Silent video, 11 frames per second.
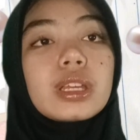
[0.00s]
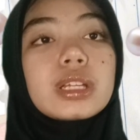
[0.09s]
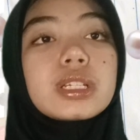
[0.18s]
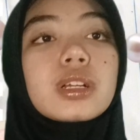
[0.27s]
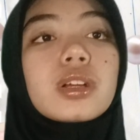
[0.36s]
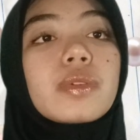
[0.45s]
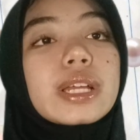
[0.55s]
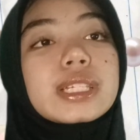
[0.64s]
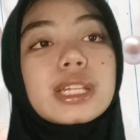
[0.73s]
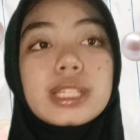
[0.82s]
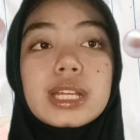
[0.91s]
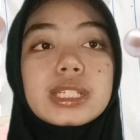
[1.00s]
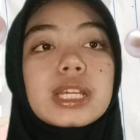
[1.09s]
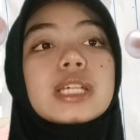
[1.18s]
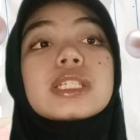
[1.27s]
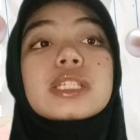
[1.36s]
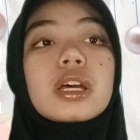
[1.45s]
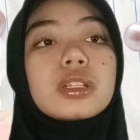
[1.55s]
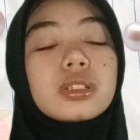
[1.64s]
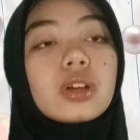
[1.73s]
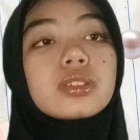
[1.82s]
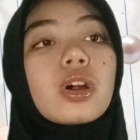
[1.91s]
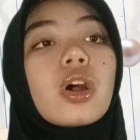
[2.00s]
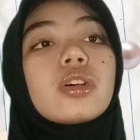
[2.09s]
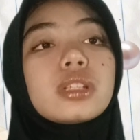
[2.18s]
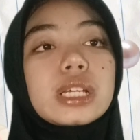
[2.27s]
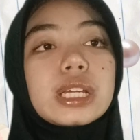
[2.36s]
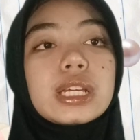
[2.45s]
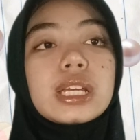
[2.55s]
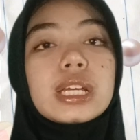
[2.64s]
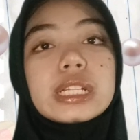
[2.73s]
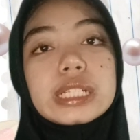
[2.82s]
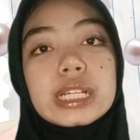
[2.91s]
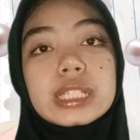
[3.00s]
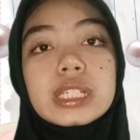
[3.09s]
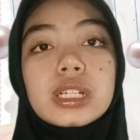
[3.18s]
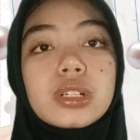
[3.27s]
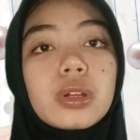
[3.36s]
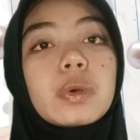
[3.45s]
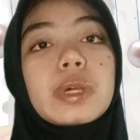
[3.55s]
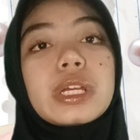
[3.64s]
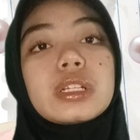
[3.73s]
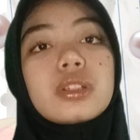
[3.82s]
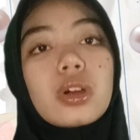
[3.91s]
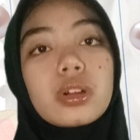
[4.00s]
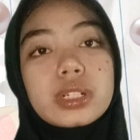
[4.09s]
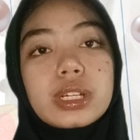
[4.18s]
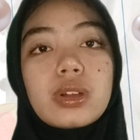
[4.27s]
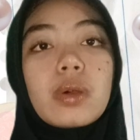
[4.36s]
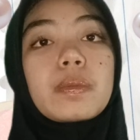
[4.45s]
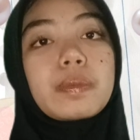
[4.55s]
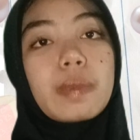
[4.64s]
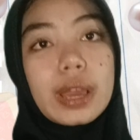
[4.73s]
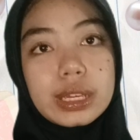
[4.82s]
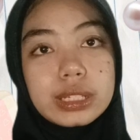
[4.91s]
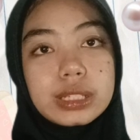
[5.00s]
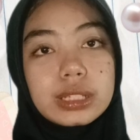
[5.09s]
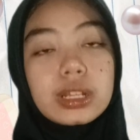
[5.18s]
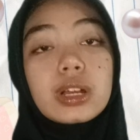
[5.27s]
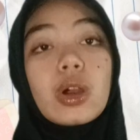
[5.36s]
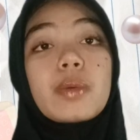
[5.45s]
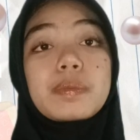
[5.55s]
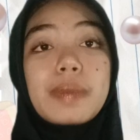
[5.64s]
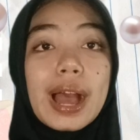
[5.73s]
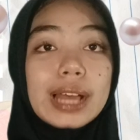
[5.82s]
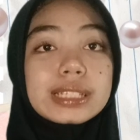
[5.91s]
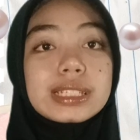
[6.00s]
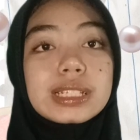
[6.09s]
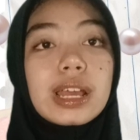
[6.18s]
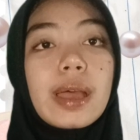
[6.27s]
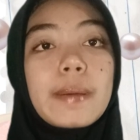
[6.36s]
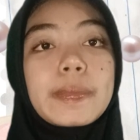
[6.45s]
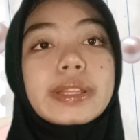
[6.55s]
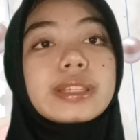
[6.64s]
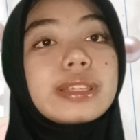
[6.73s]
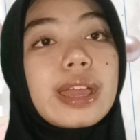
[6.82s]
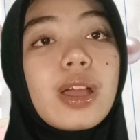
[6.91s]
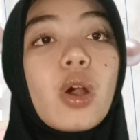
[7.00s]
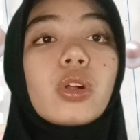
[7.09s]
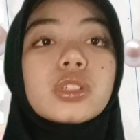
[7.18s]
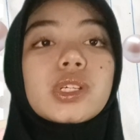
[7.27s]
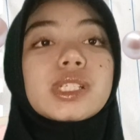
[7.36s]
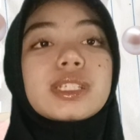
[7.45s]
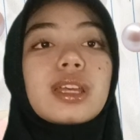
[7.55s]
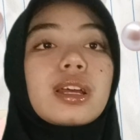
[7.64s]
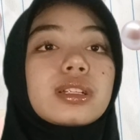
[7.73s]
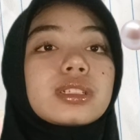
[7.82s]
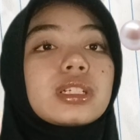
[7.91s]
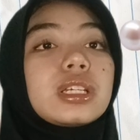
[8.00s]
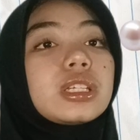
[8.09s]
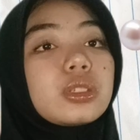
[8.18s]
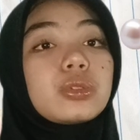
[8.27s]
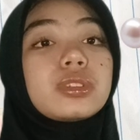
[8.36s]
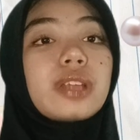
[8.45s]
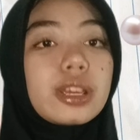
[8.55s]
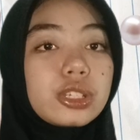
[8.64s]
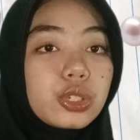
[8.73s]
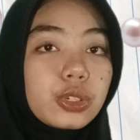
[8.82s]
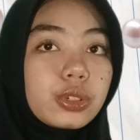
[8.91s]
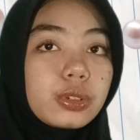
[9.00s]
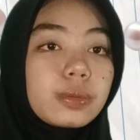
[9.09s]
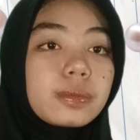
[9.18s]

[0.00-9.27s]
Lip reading: The correct sentence is, not only did the crew ignore the compass, but they also sailed into danger.